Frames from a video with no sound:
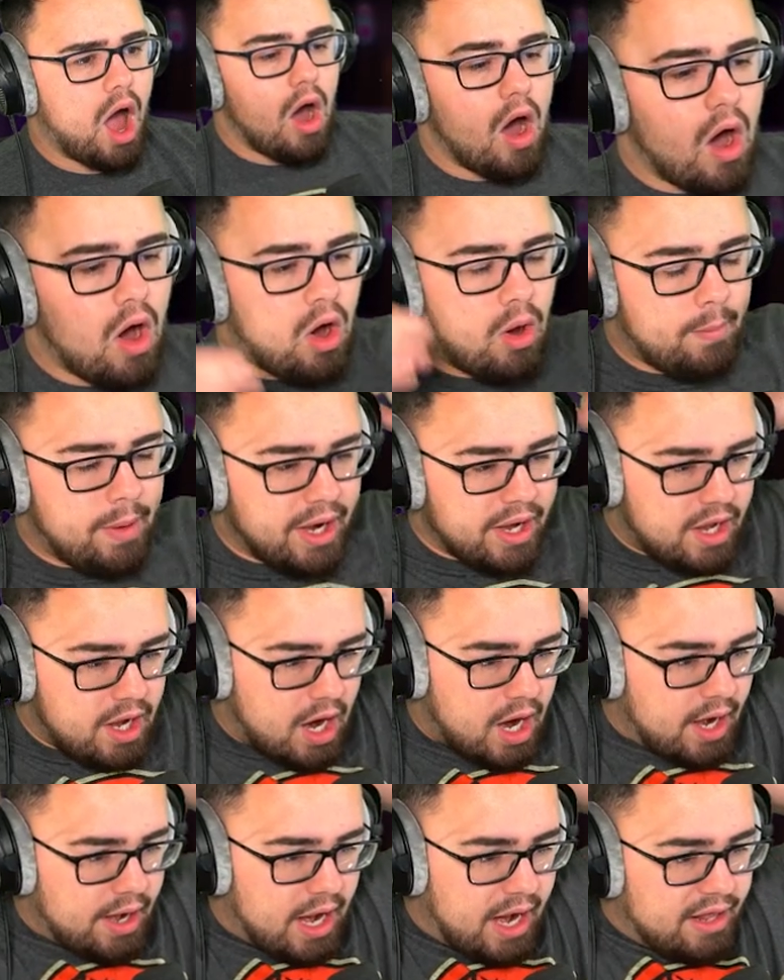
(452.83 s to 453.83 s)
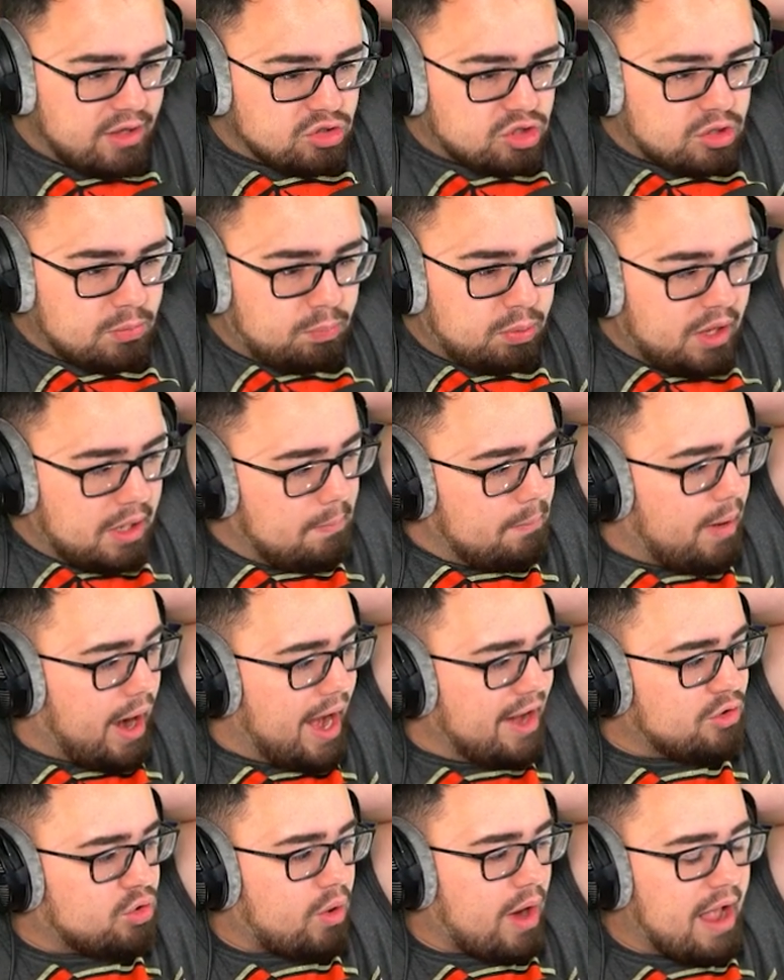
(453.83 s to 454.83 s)
Oh my god, I used to play
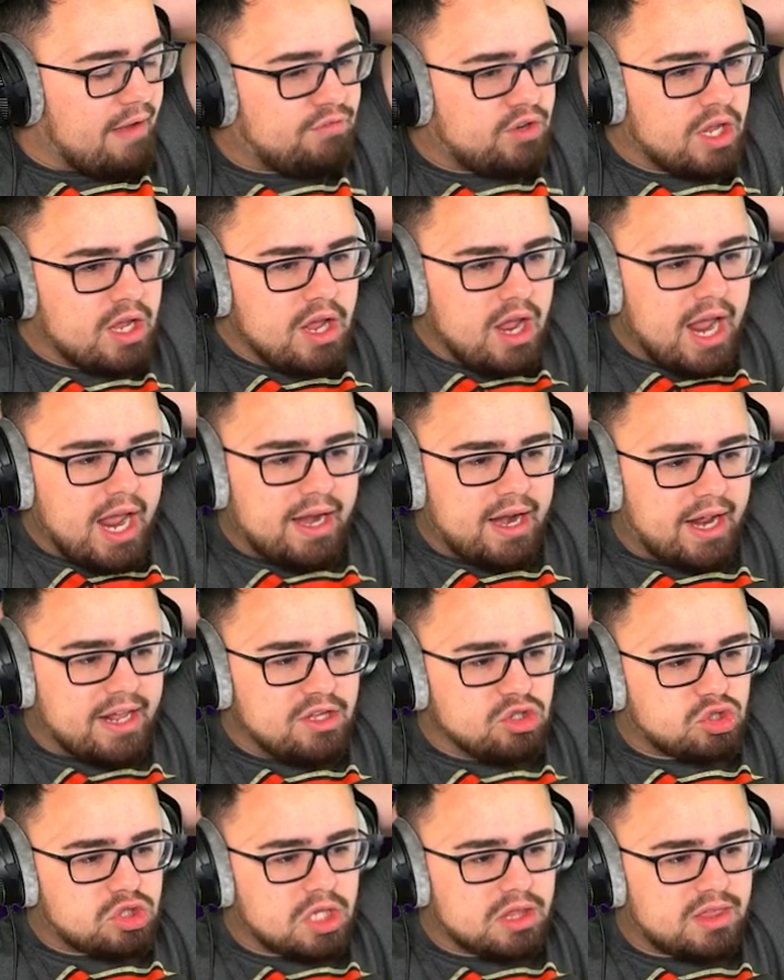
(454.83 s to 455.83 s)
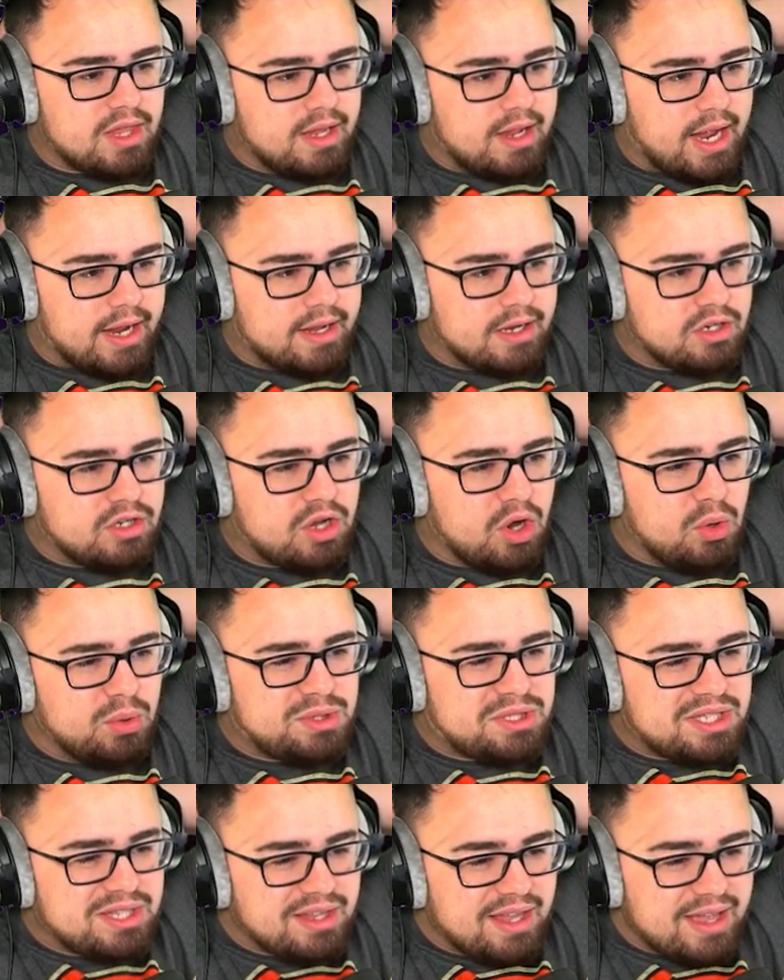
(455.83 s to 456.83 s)
Minecraft and I used to think I could go
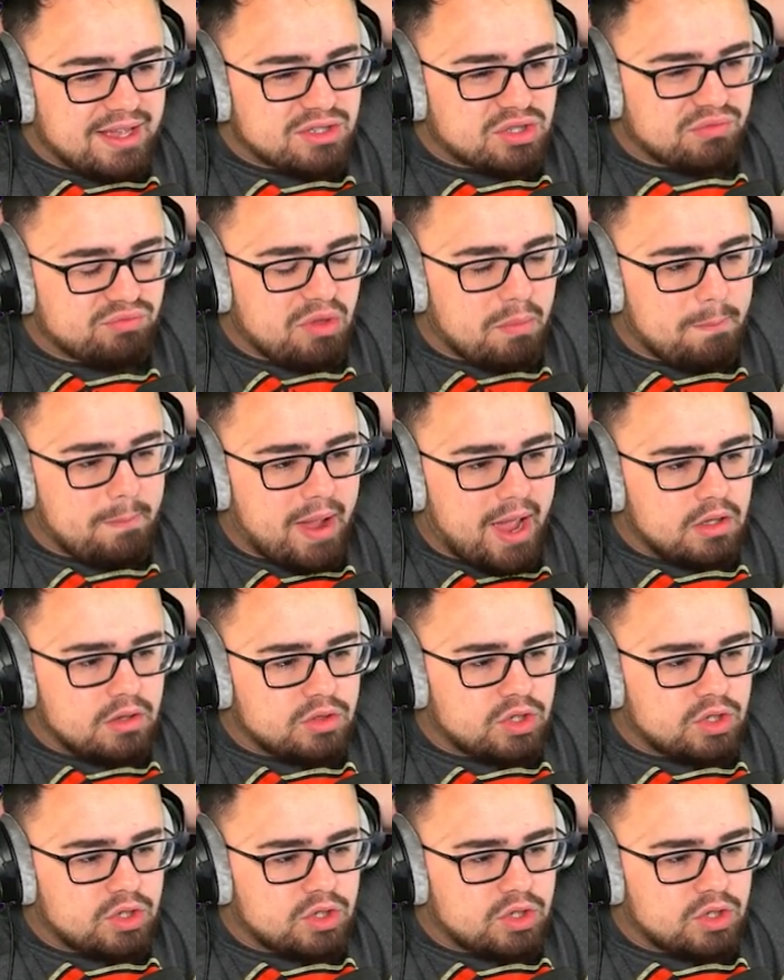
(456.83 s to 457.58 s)
to the edge of the map.